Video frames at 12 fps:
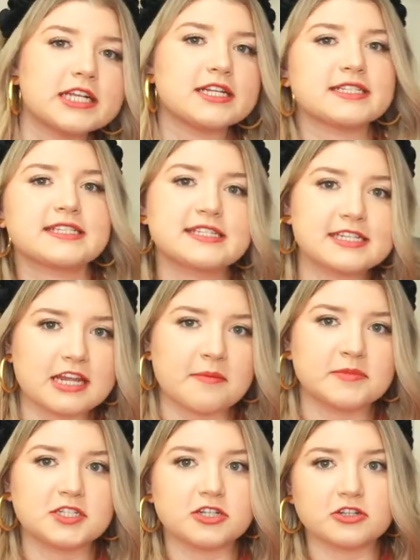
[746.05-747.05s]
little
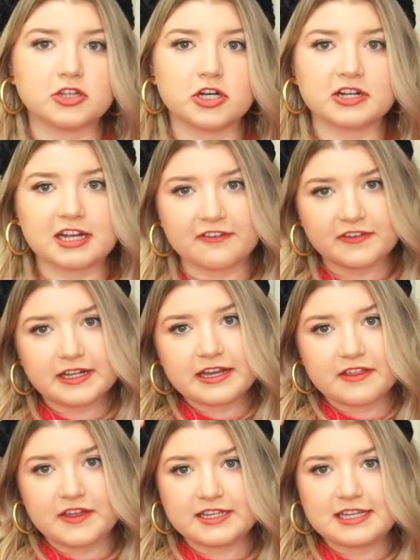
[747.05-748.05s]
step to your look. I feel
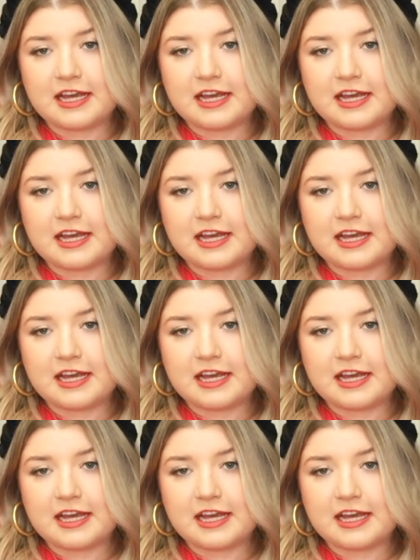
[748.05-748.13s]
like this